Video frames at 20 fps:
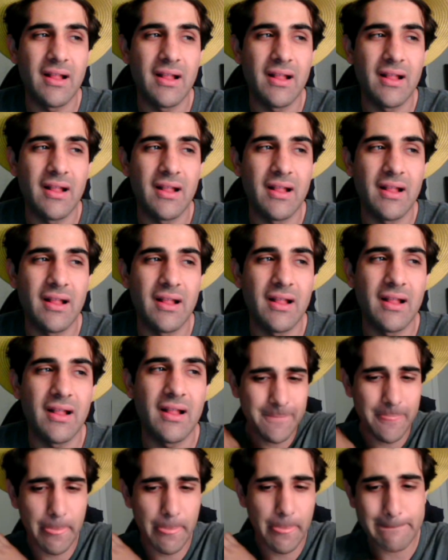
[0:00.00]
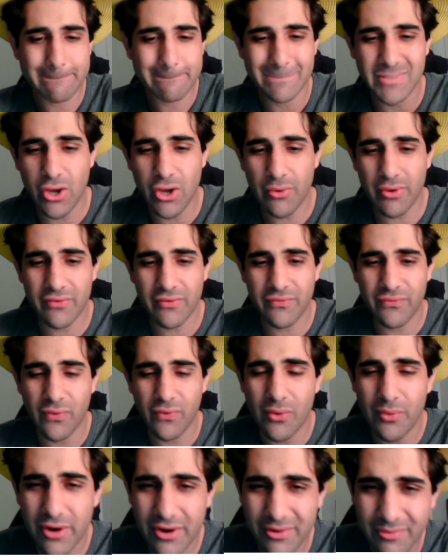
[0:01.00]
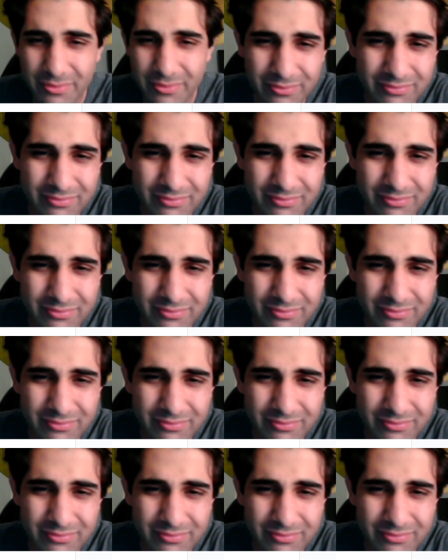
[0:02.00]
Going forward,